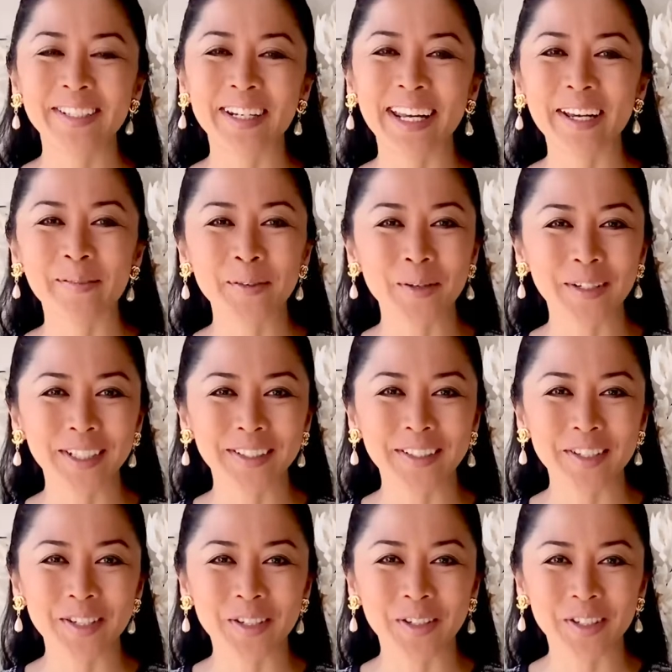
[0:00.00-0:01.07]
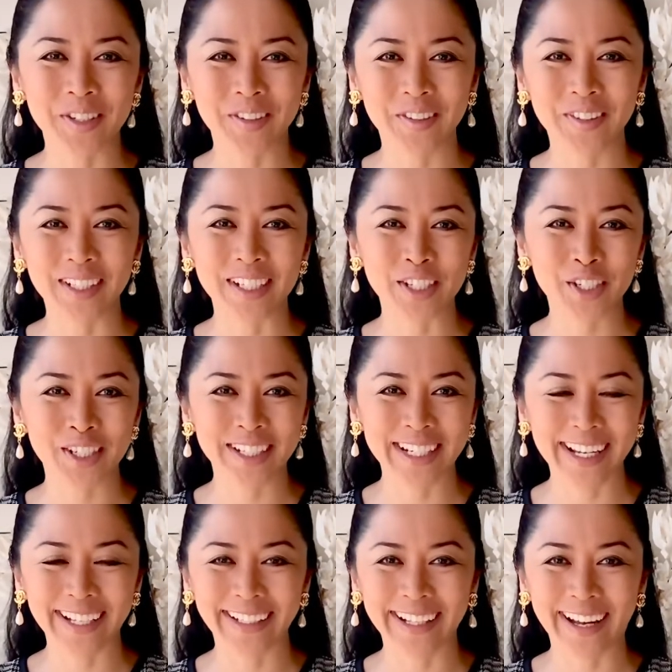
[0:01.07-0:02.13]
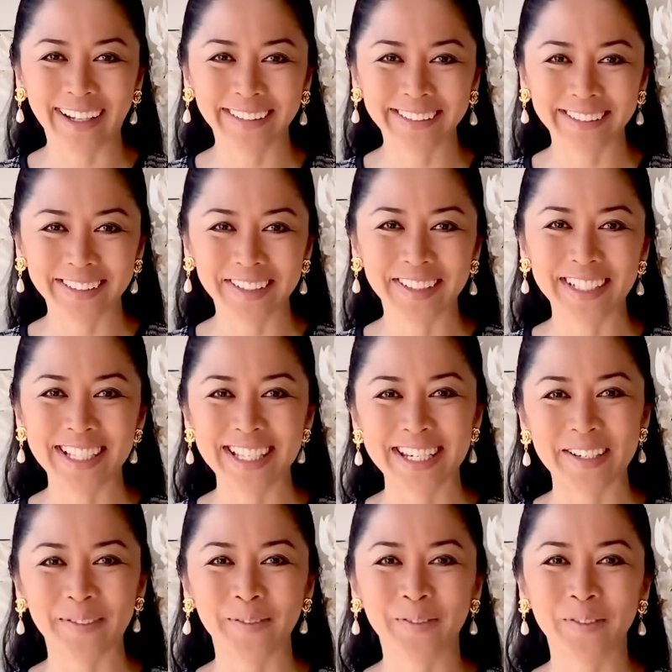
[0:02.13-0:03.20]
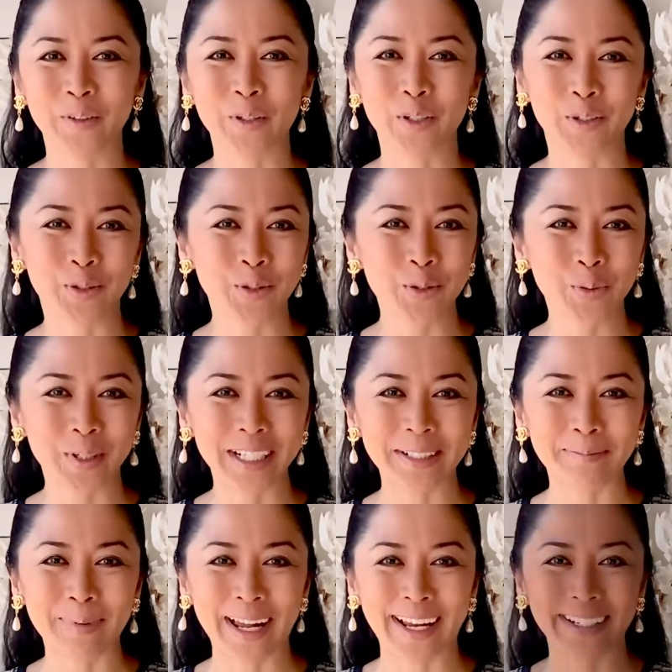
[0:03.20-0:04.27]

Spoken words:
I'm going to show you a Chanel alternative for tweed bags.